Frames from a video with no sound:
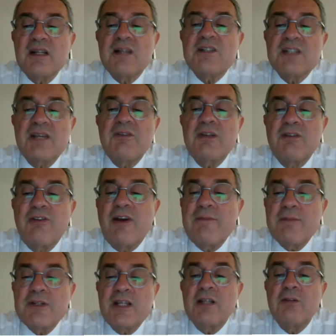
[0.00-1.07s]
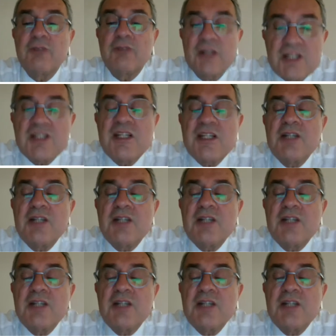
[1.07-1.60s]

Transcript: there are 75% of the